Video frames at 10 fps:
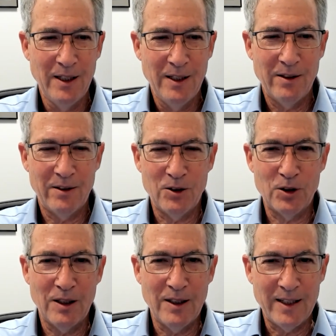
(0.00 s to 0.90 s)
that there's
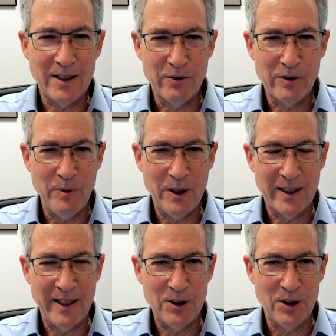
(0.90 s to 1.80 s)
a lack of
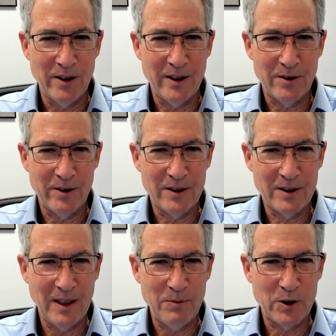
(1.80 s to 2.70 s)
communication there that
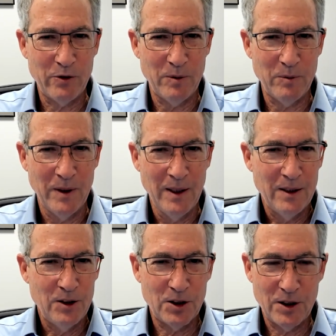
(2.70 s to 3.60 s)
stems from
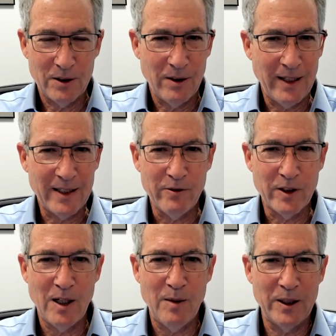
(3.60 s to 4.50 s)
just lack of a
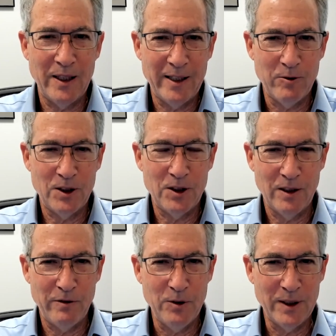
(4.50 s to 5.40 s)
common language. And
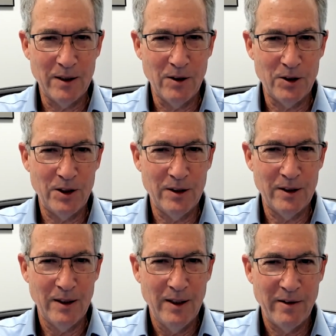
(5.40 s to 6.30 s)
if you can learn
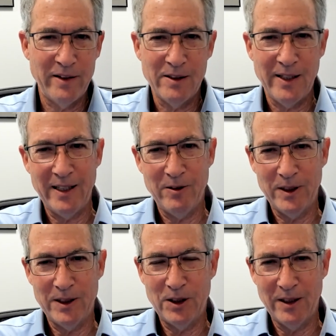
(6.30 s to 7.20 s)
their
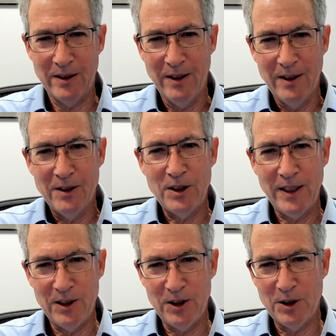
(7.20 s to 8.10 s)
language and
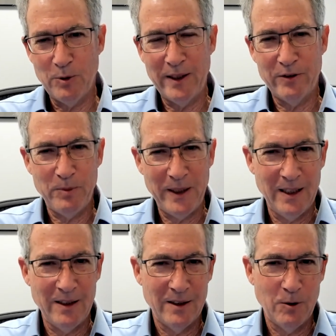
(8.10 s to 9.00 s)
change your way of
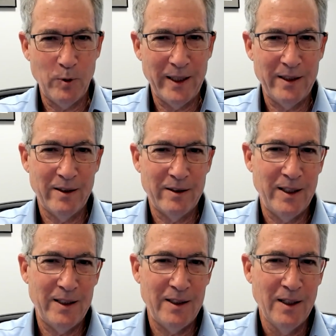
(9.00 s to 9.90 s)
speaking in a way that
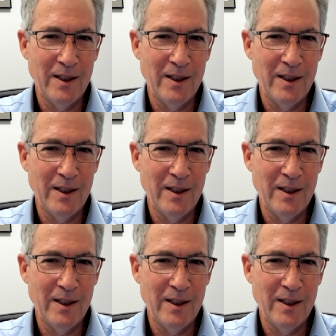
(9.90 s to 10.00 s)
they